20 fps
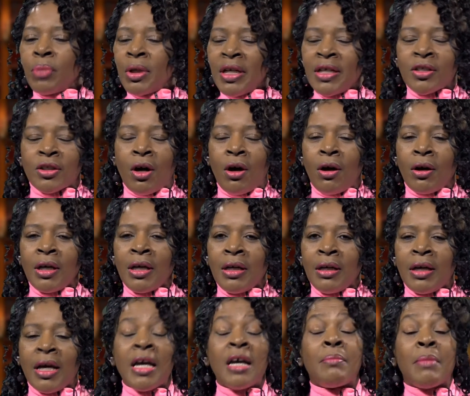please call,
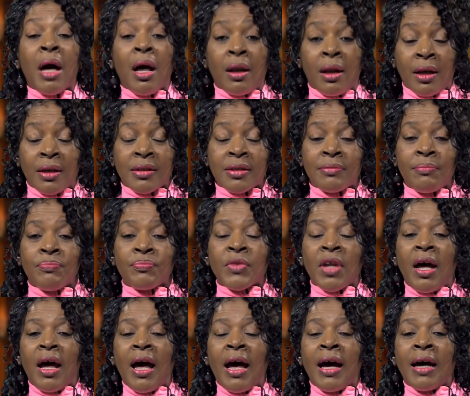e email us
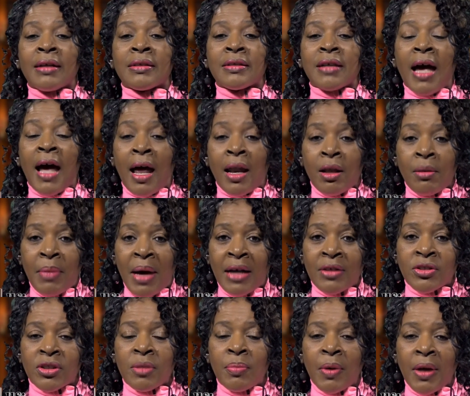at
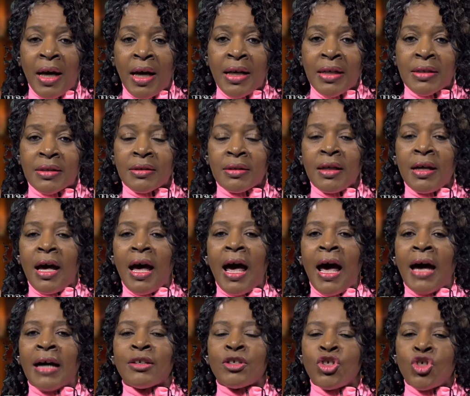alabasterplace
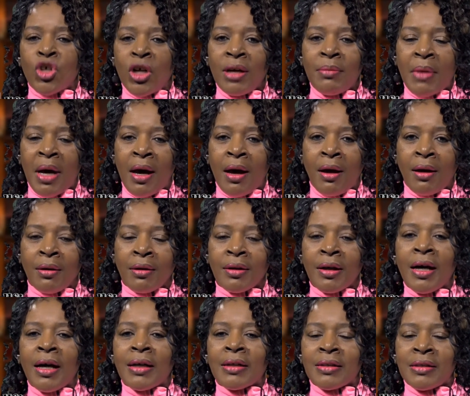at gmail
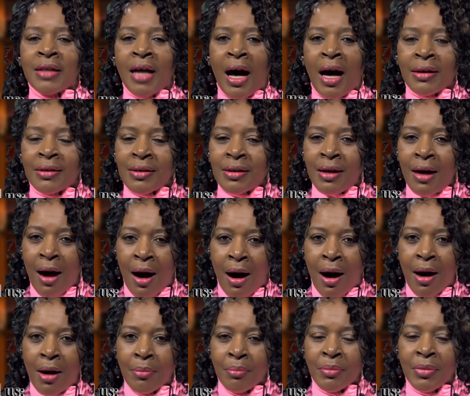dot
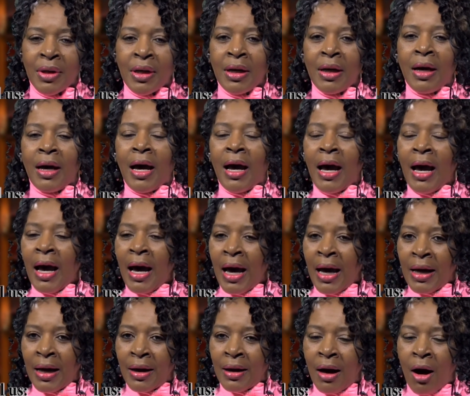com.
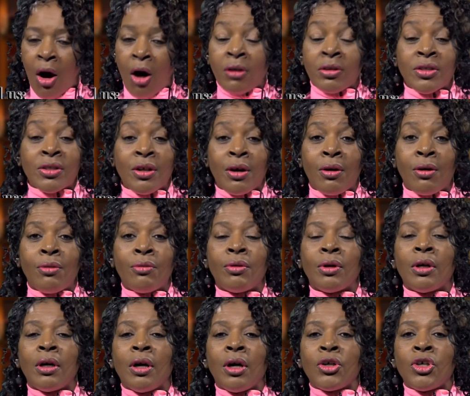Also,
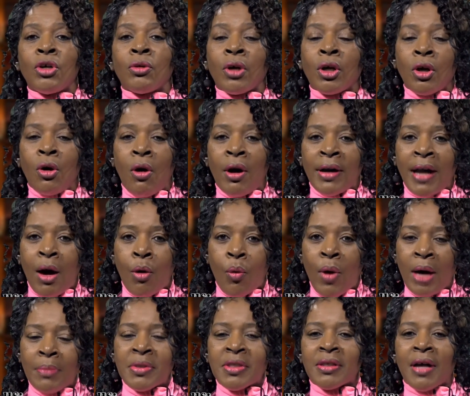you can go on our
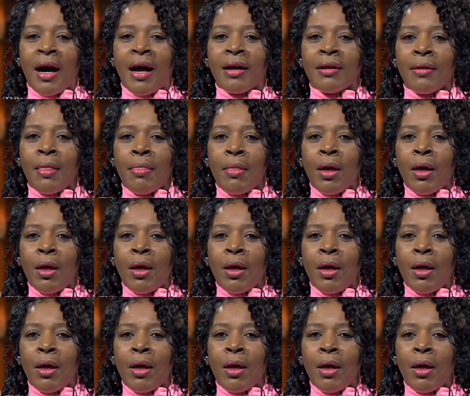website.